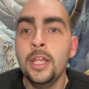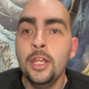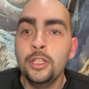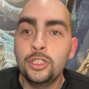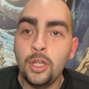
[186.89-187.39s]

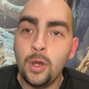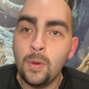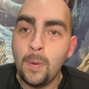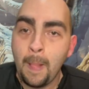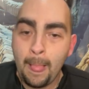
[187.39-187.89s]

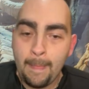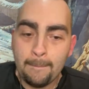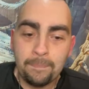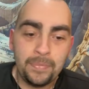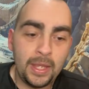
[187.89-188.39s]
So
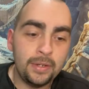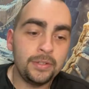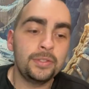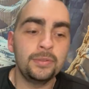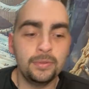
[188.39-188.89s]

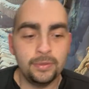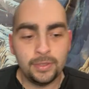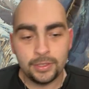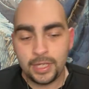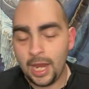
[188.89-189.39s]
there's
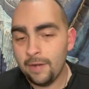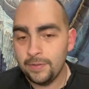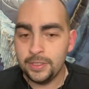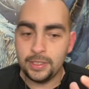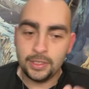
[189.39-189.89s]

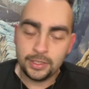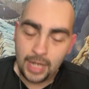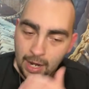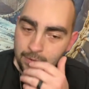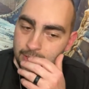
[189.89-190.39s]
caverns and there's
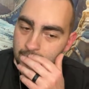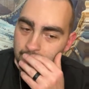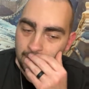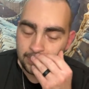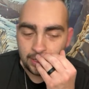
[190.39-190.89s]
towers, and
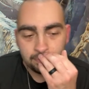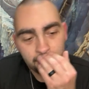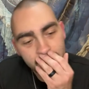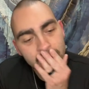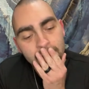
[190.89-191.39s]
I'm
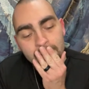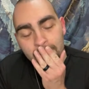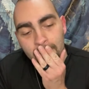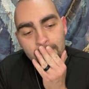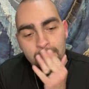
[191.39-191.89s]
looking at it
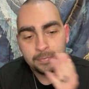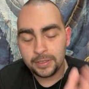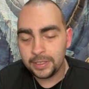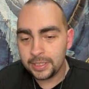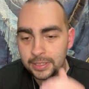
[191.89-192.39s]
all, and I'm
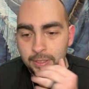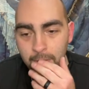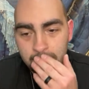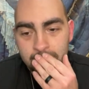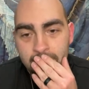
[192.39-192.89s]
looking at the
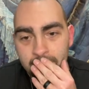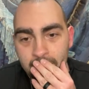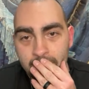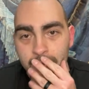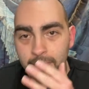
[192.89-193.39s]
tokens, and I'm
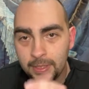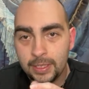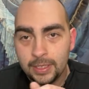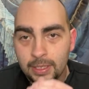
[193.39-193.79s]
like, you know what?